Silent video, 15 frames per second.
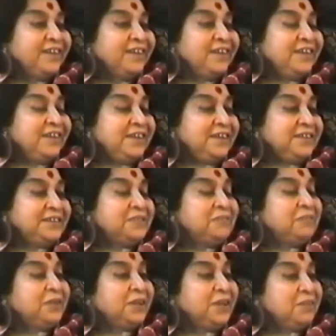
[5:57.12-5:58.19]
is
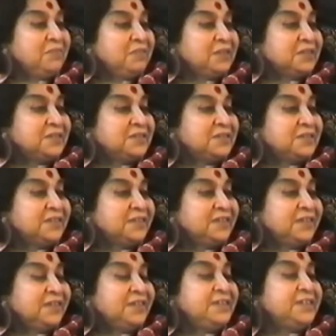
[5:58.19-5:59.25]
forgiveness,
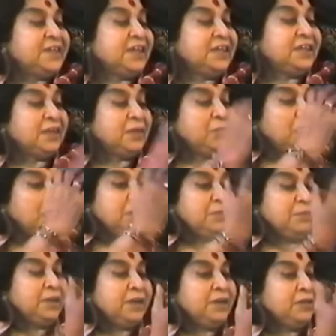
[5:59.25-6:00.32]
is the
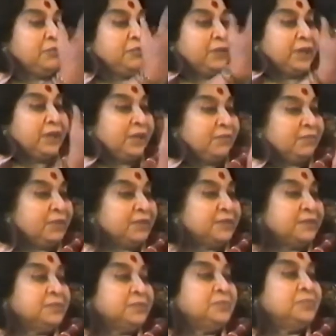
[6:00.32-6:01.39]
embodiment of
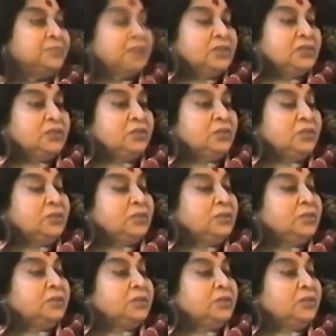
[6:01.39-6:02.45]
forgiveness. So
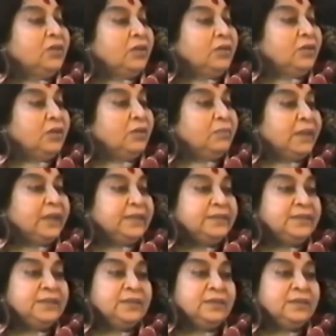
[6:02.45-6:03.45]
the God Almighty,